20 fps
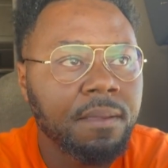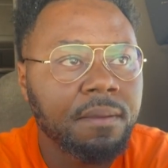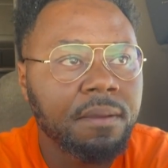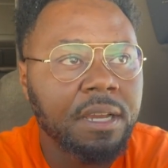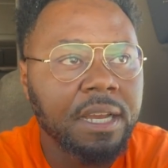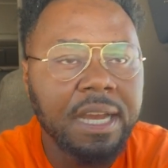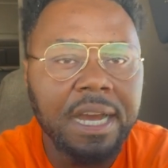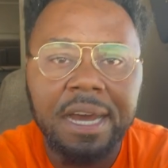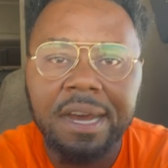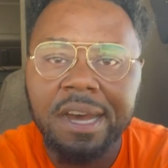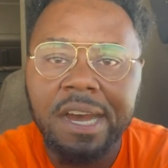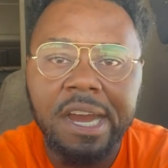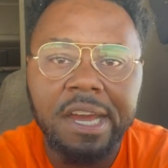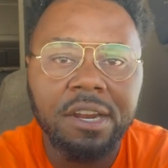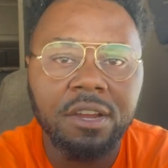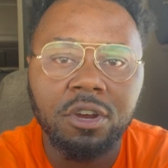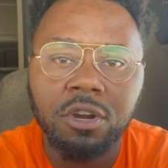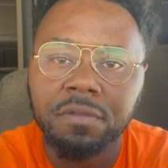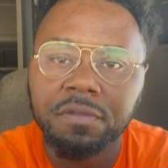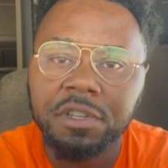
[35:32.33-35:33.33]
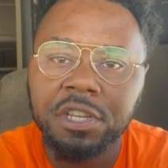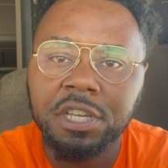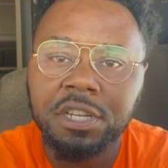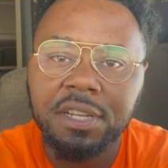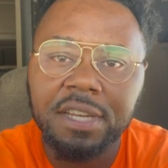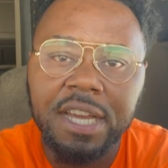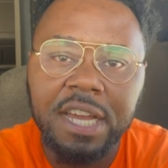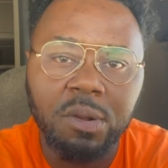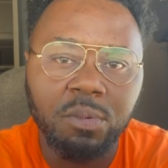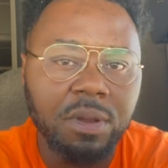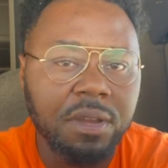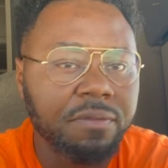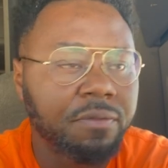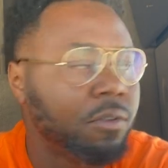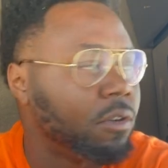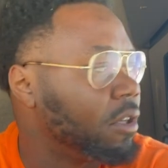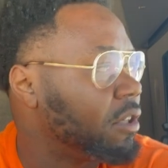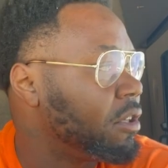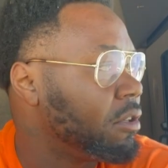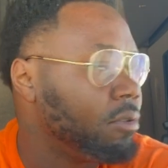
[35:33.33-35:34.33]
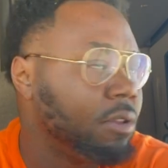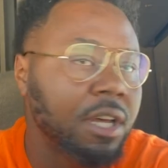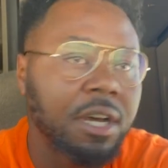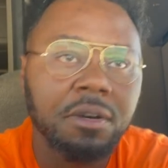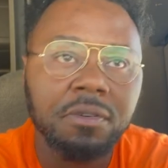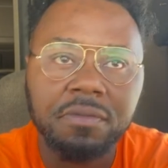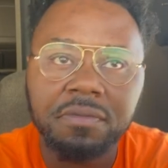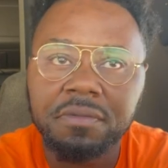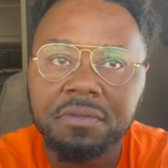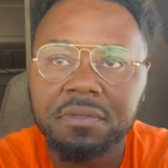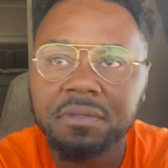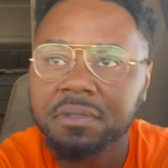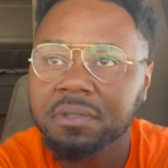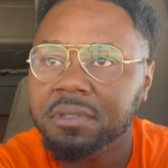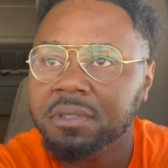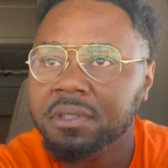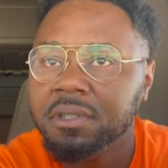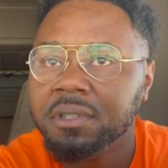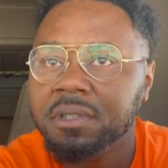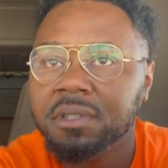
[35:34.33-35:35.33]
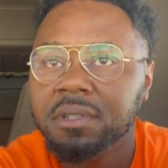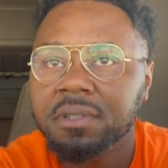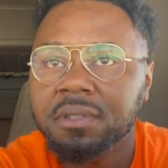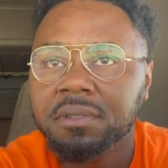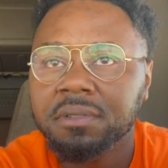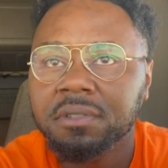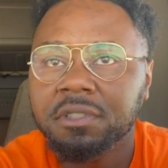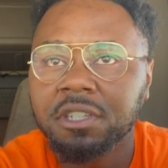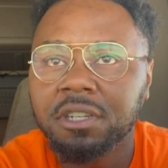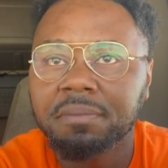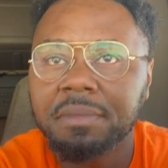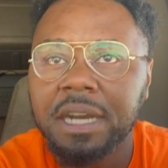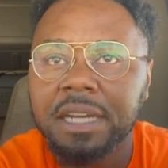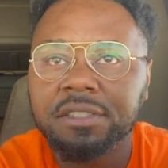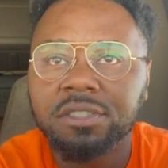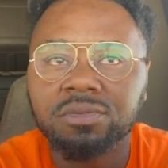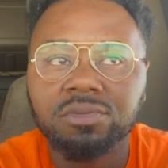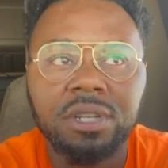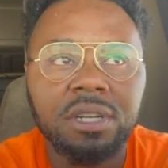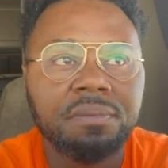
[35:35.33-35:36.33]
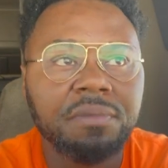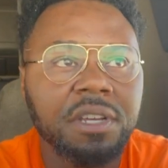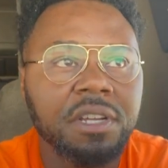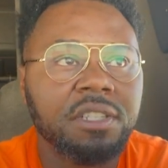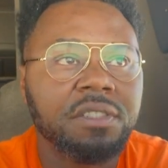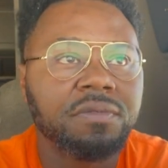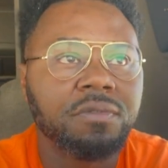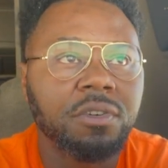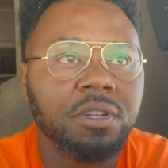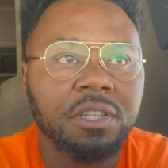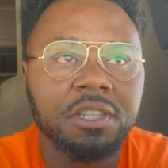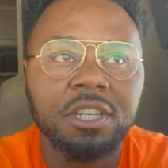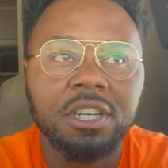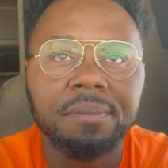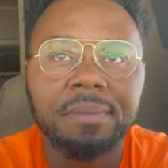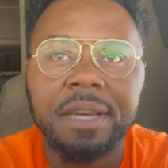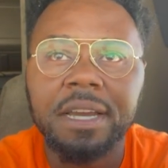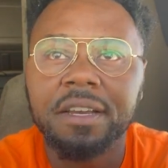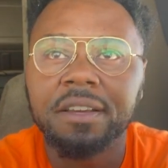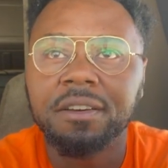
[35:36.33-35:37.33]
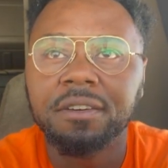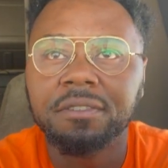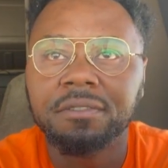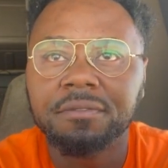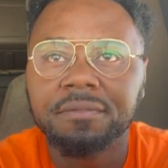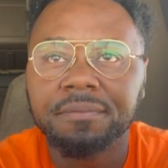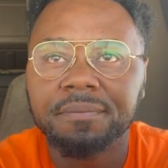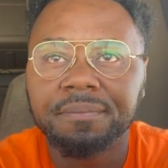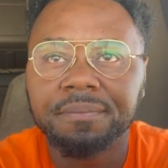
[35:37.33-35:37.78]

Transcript: It got hot and it overheated. I had to wait for it to cool off. It took about 20 minutes for it to cut back on.